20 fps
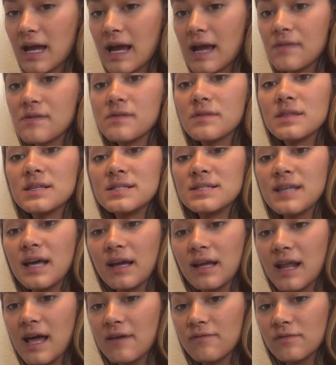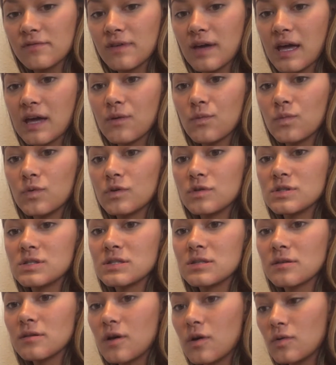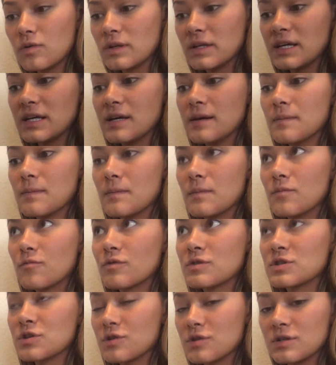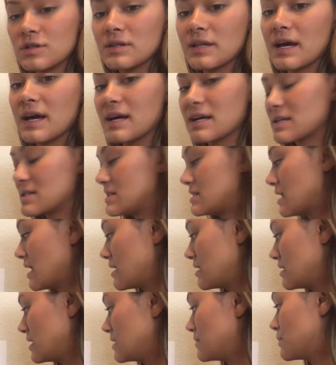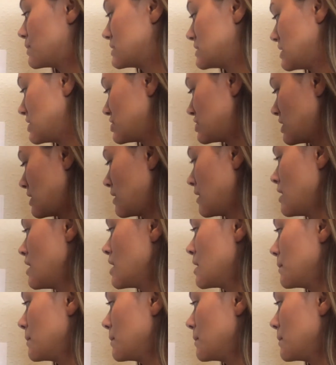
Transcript: and then the second half of gait will slowly return to that extended position,